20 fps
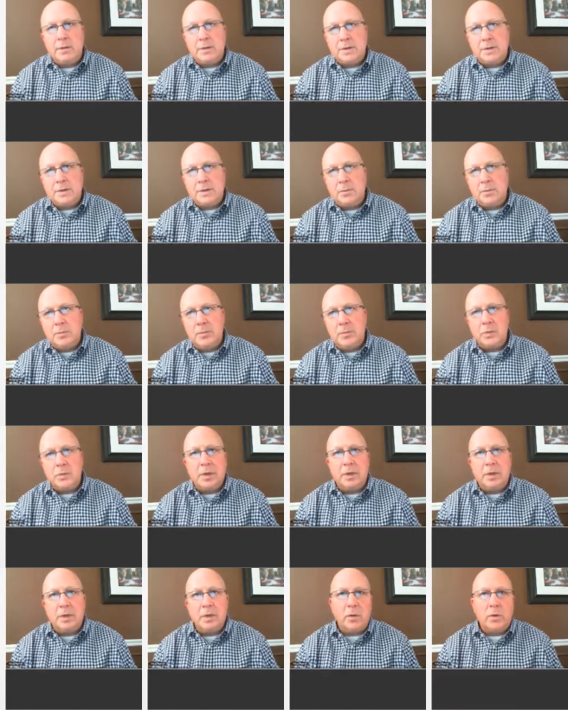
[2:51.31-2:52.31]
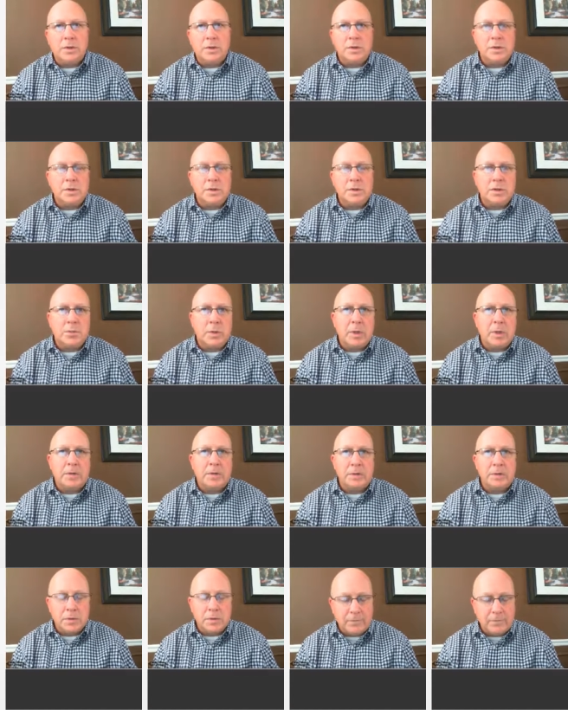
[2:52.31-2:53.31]
Sometimes we get questions about
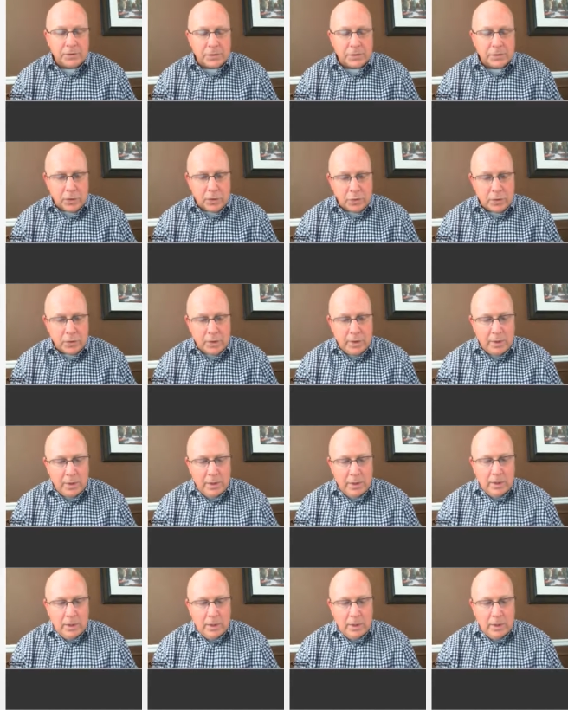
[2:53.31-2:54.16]
the use of a scooter.